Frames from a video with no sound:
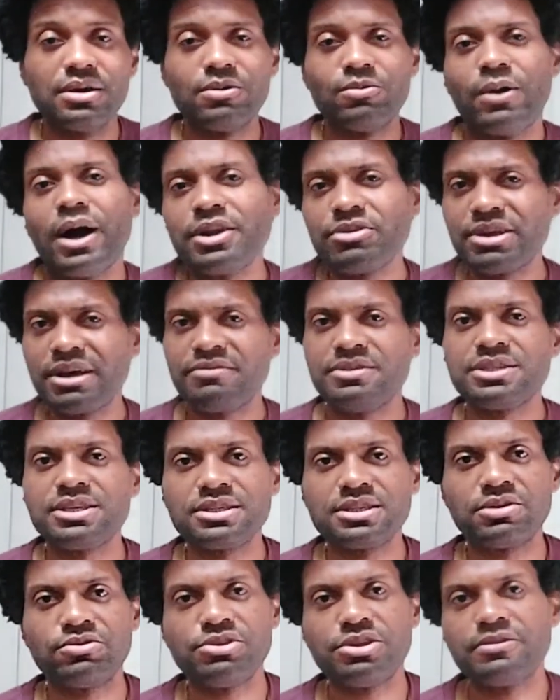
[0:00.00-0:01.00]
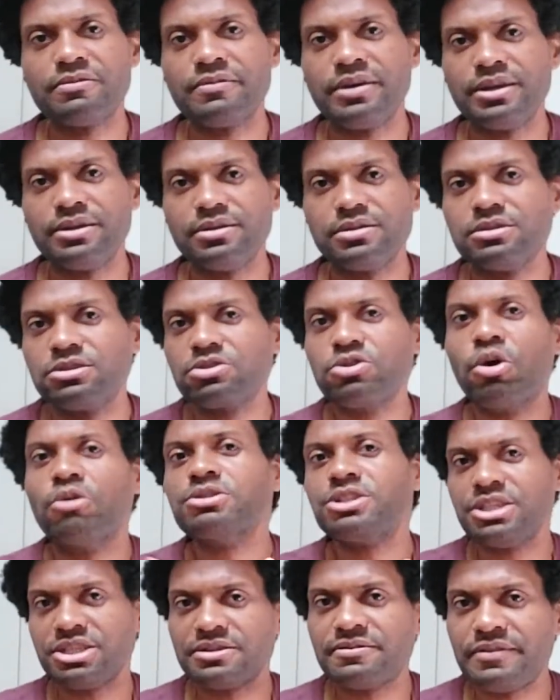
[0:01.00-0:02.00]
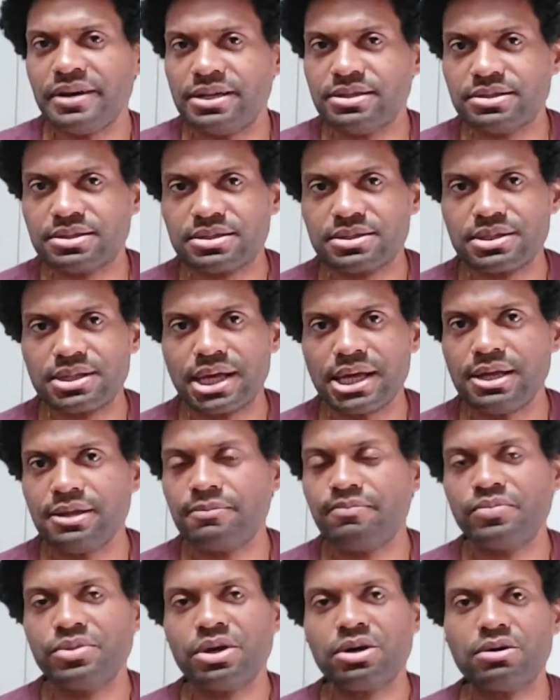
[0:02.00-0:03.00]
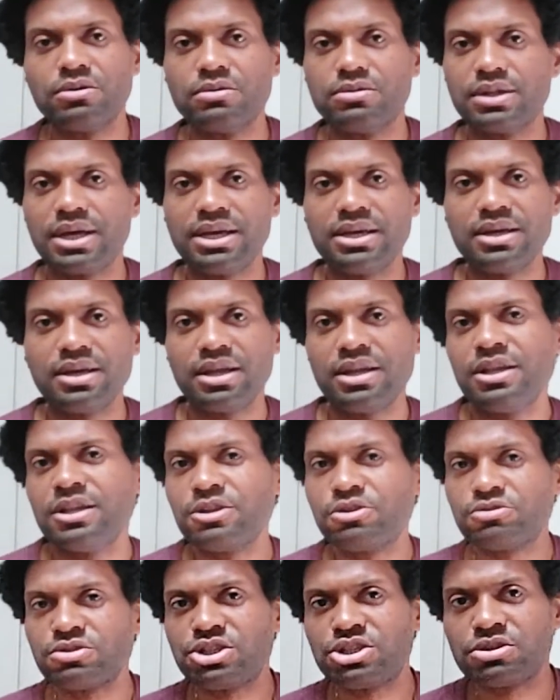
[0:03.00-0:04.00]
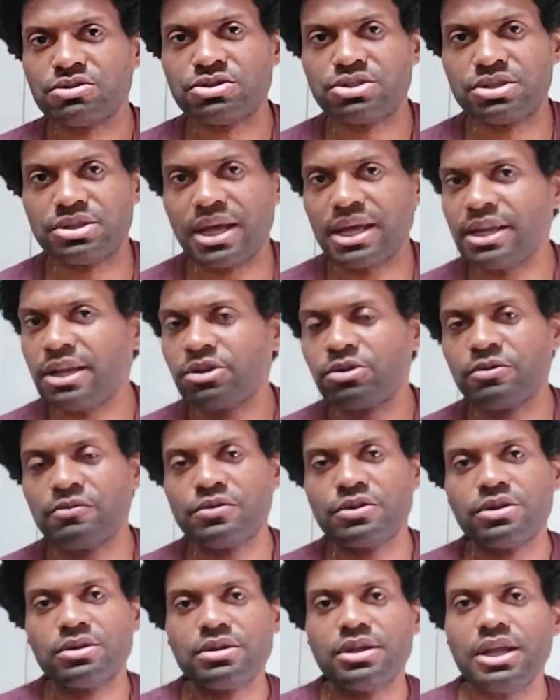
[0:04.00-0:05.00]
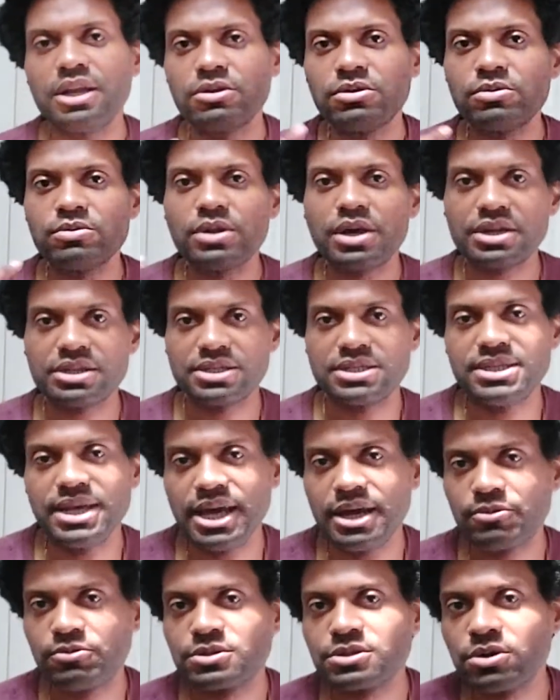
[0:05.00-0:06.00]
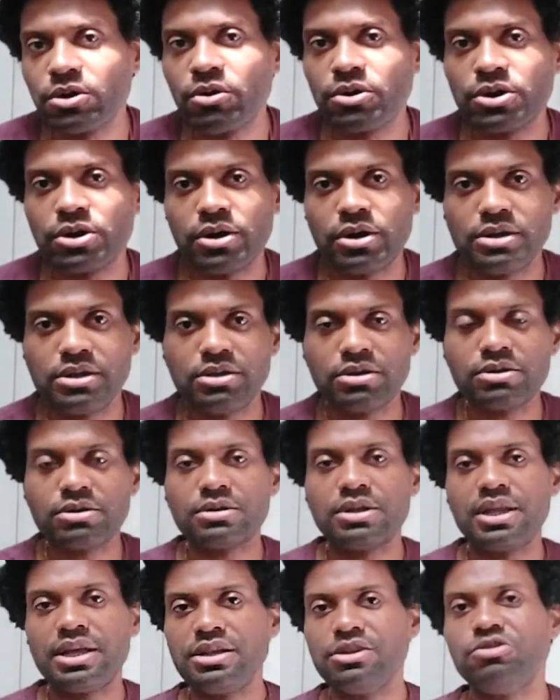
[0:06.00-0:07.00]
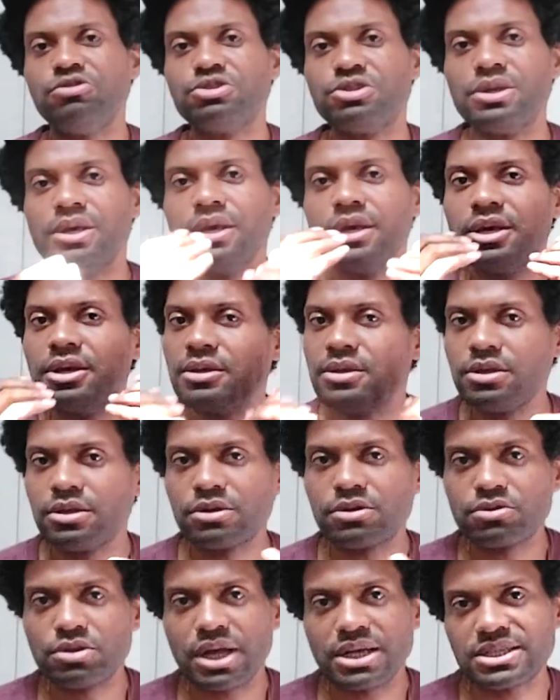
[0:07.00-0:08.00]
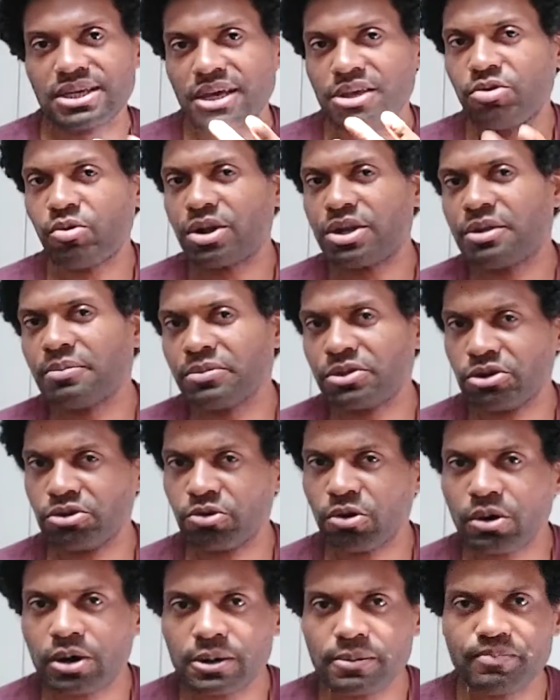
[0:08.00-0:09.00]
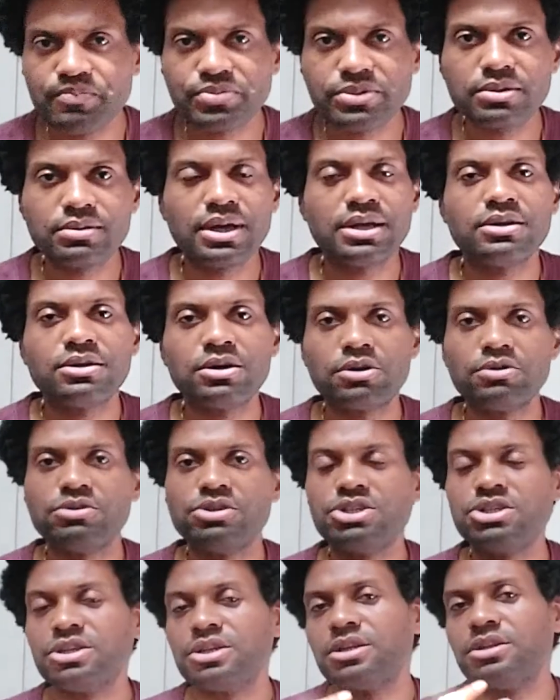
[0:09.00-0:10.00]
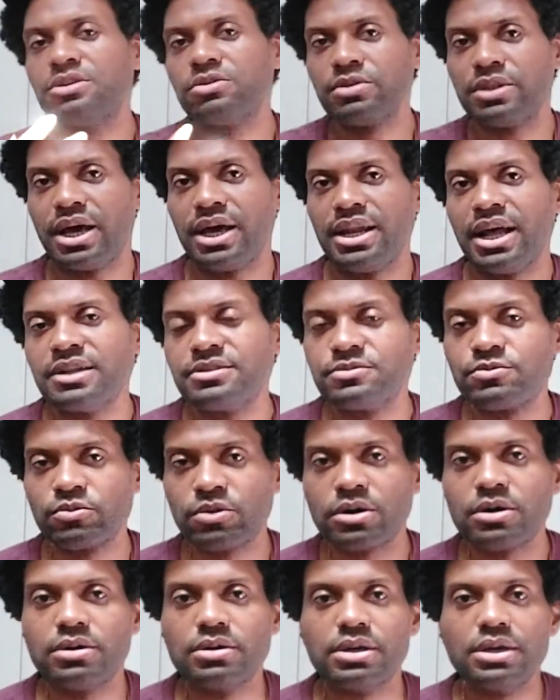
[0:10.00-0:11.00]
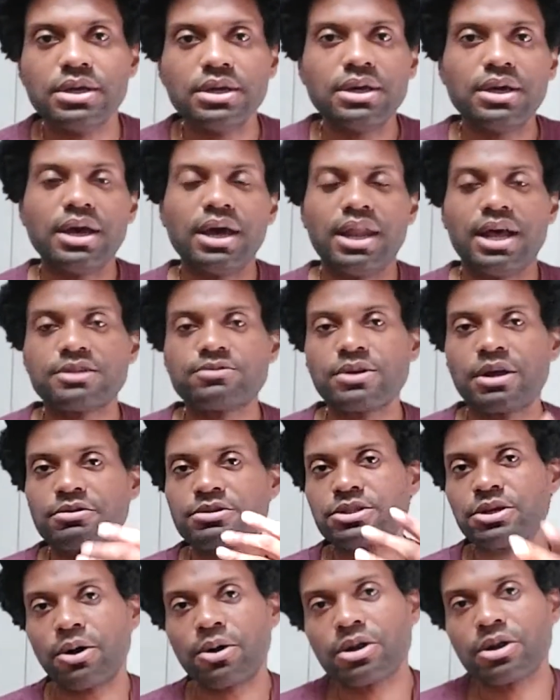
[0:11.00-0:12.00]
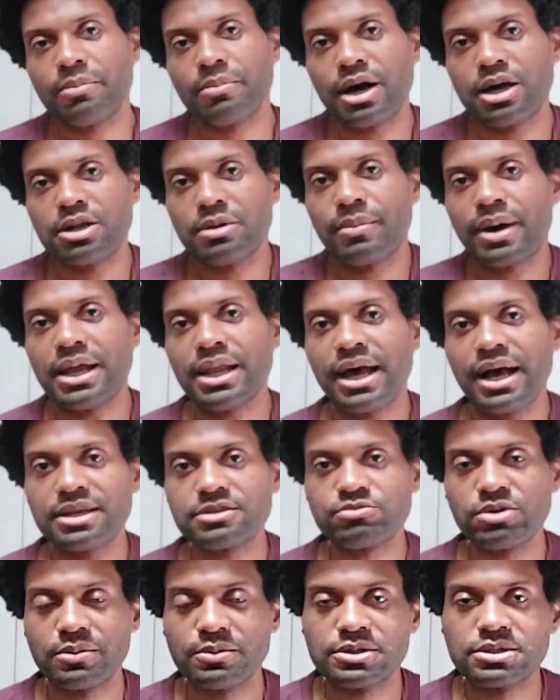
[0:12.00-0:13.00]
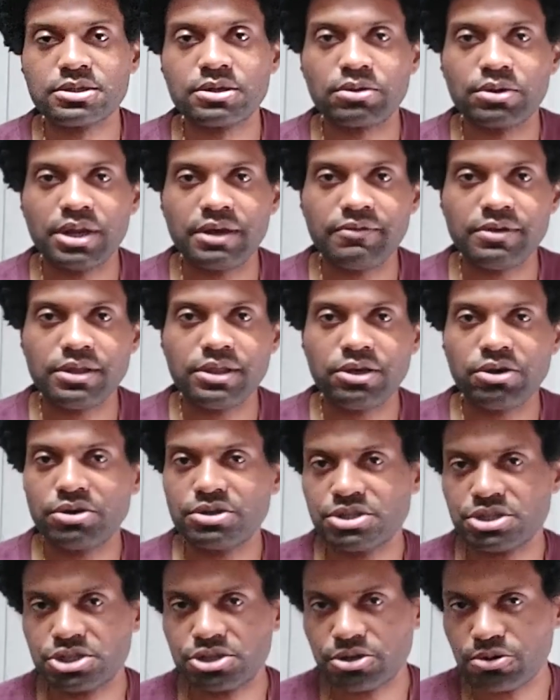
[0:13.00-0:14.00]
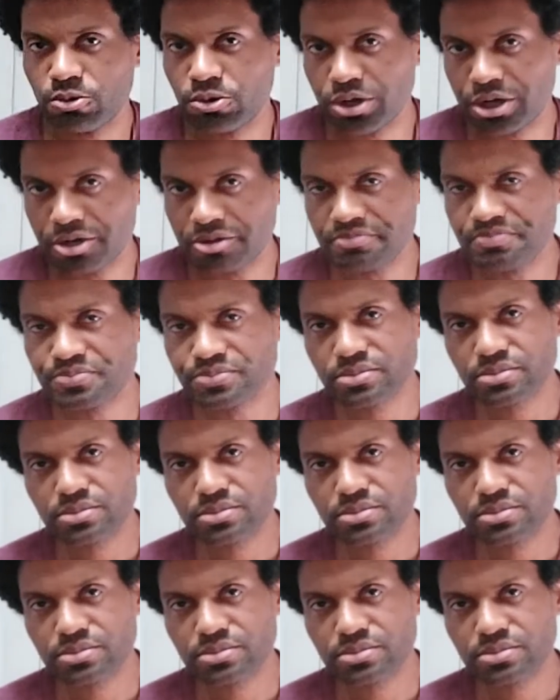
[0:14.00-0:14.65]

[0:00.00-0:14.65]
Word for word: Why do you have these kids going to these events? Like, no, like, and they're little children, like they don't understand what's going on, you know, and then you know, that's how you want them to grow up. Like, no, you shouldn't do that. That's wrong. And that's what I was talking about in my last webisode and everything on the show where,